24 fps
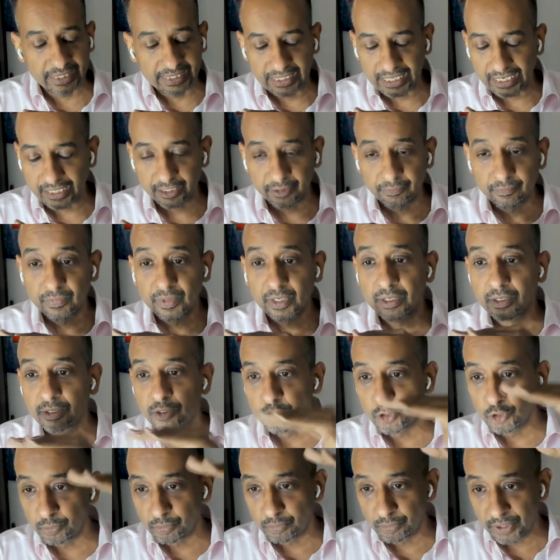Like
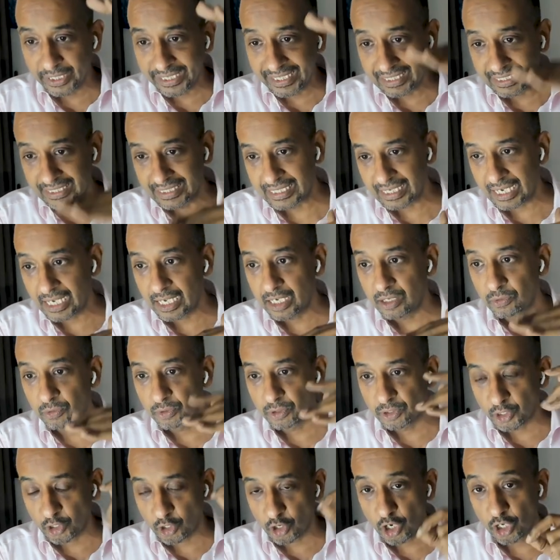you break
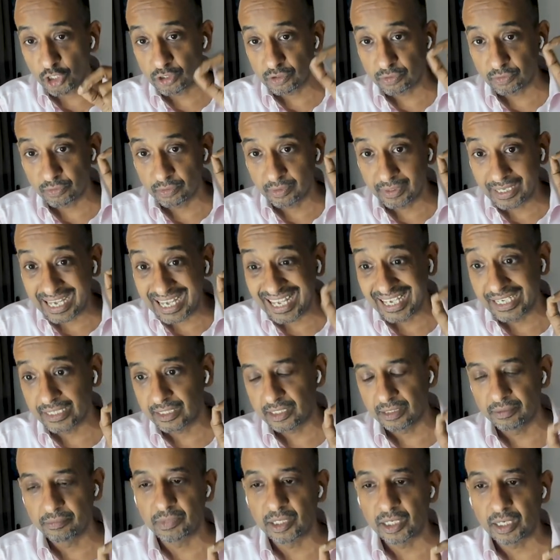down the cost
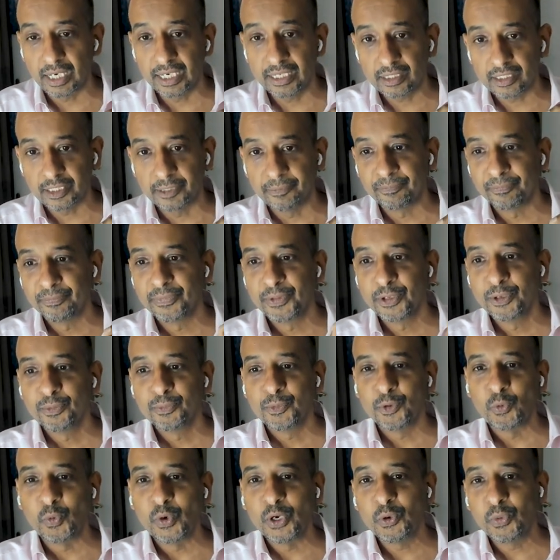item by item.
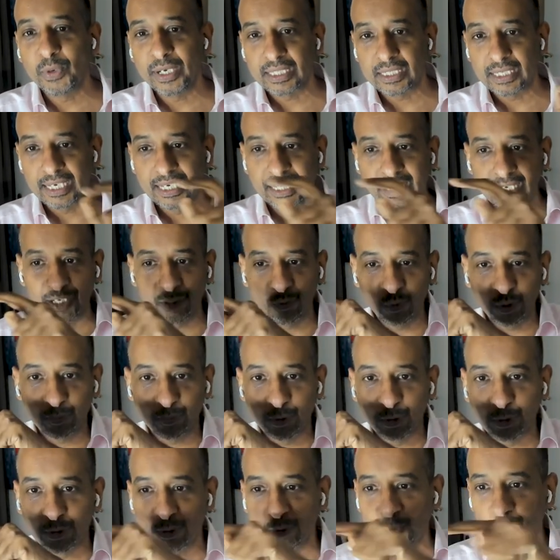We went in and we
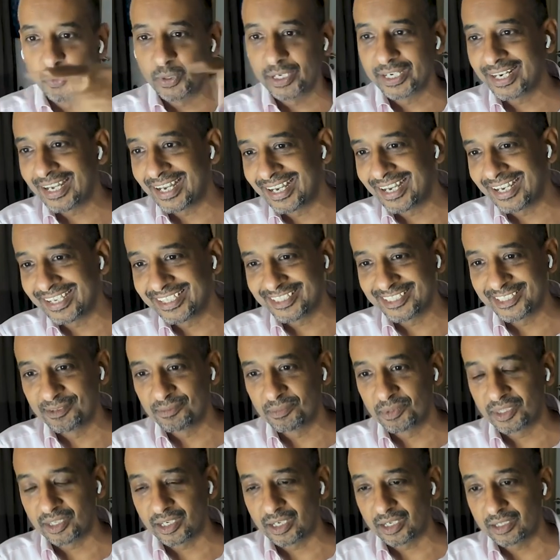put one
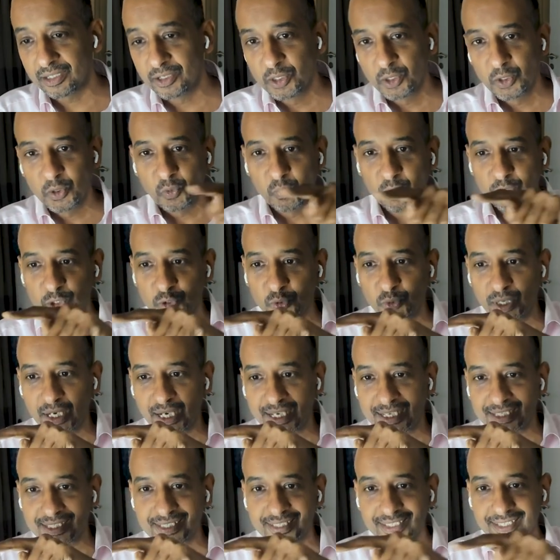item there, which
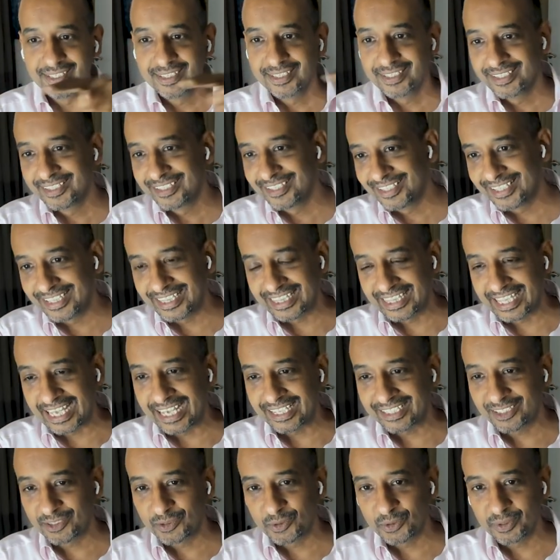was
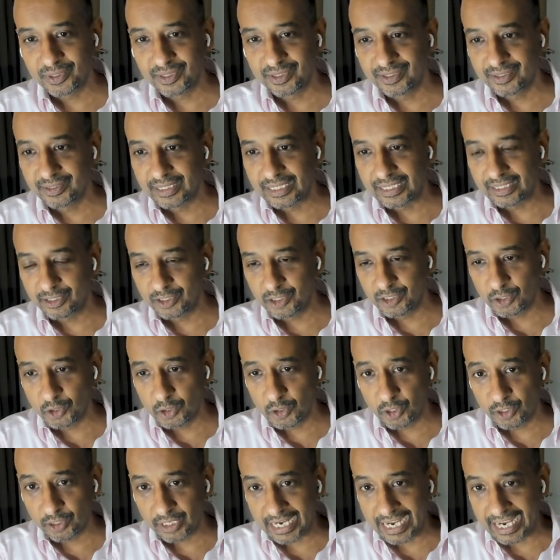that
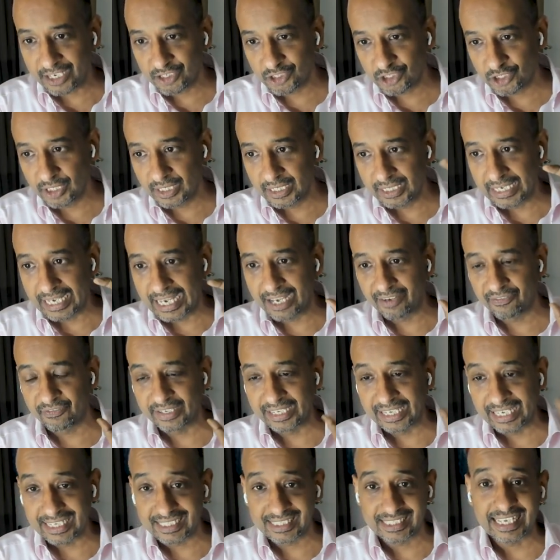you're actually
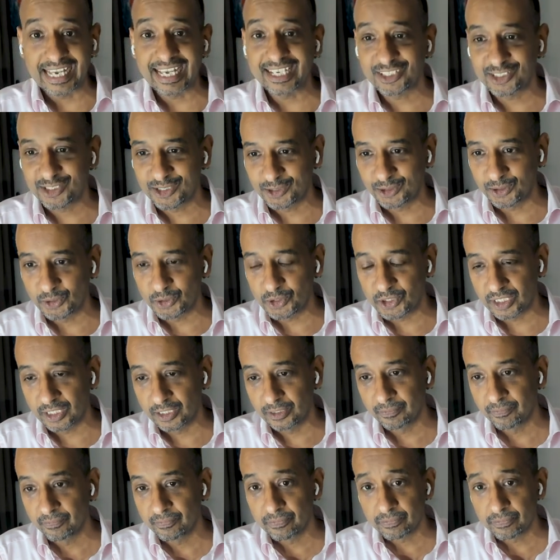having a SaaS solution,